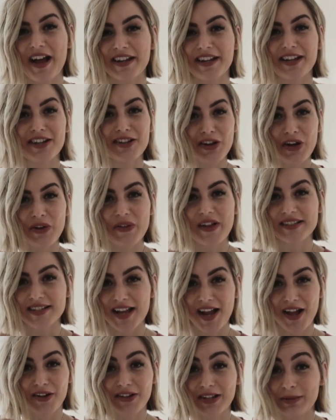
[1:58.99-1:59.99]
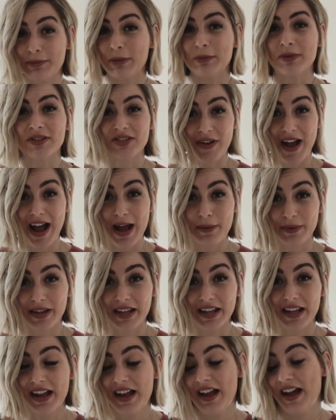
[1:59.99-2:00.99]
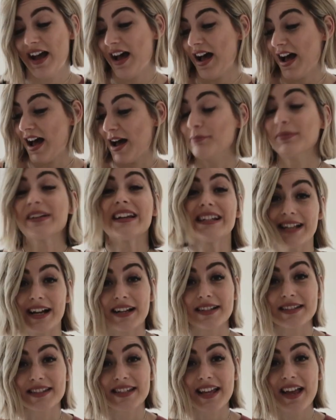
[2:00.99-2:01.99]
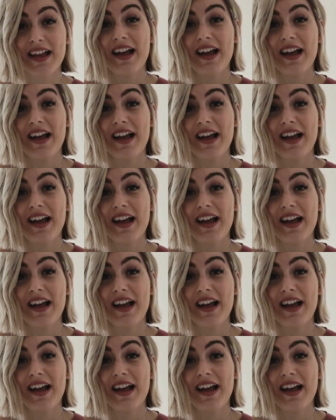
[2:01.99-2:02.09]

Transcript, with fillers: I didn't know that tile could make me so happy, um, but it does.